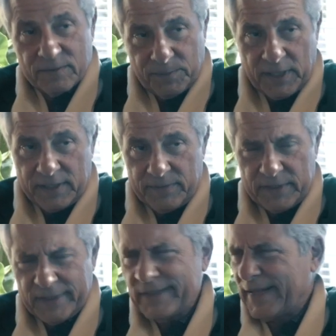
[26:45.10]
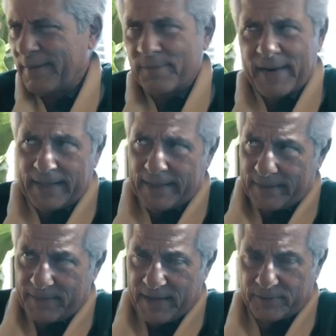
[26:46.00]
of Playa Vista, it's like 1.5
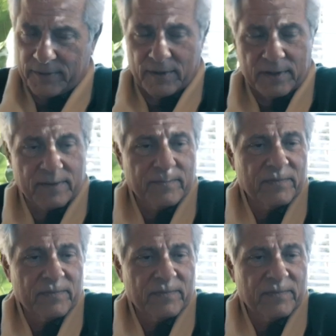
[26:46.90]
miles long.